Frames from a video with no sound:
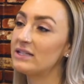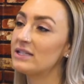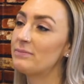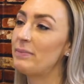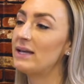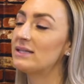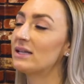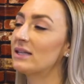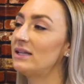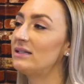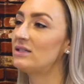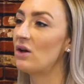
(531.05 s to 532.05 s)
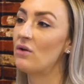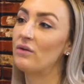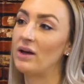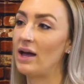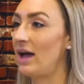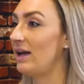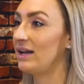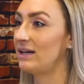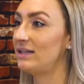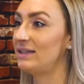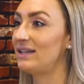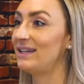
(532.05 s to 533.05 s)
Just basically, don't hide
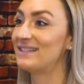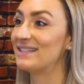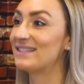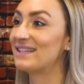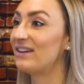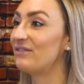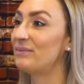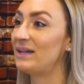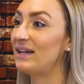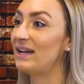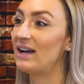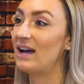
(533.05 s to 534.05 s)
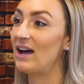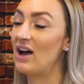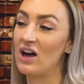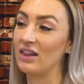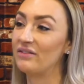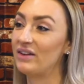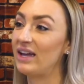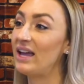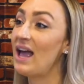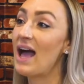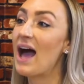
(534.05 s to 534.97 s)
anything. Just give me all of it.